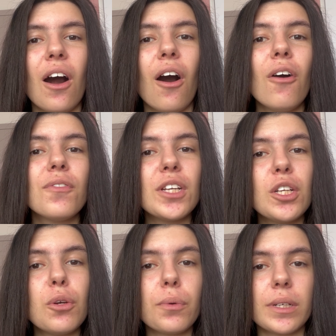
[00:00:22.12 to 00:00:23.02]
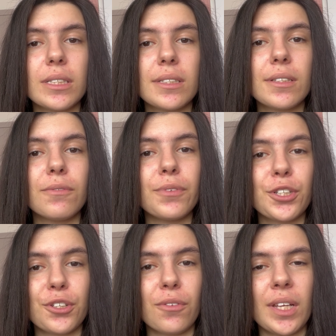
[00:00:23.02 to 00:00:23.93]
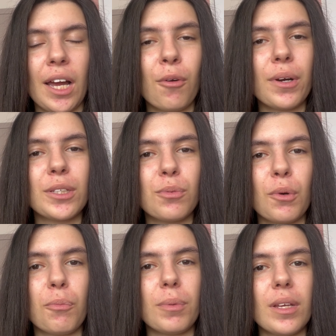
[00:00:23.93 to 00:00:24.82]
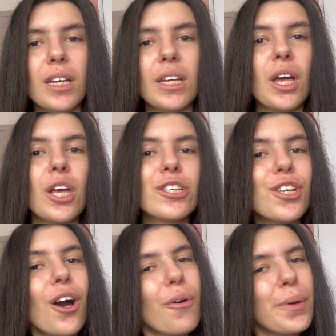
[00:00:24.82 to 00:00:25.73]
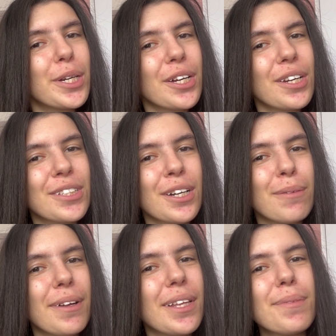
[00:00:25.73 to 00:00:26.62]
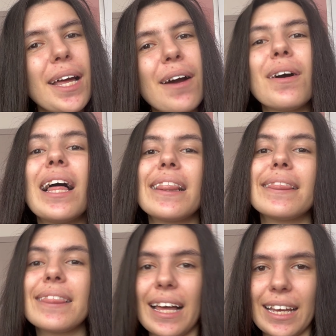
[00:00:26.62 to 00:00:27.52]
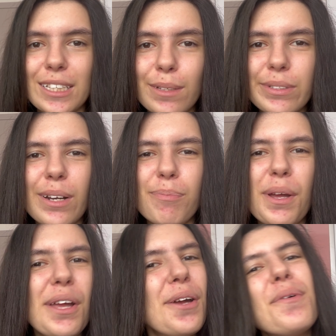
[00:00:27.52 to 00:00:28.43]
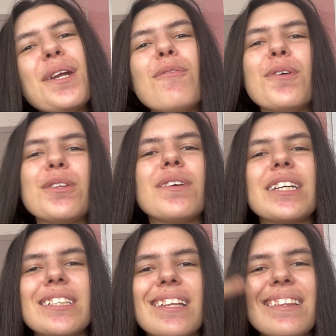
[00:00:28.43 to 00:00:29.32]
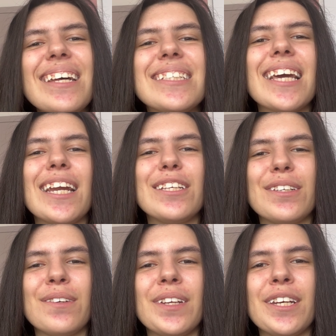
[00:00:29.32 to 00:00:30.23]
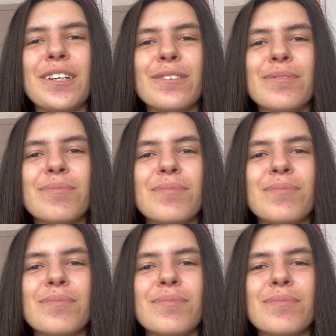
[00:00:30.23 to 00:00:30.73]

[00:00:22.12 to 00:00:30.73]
of the newest version of the iOS will be. So we're gonna talk about it now. Like, subscribe, and without further introduction, let's get into the video.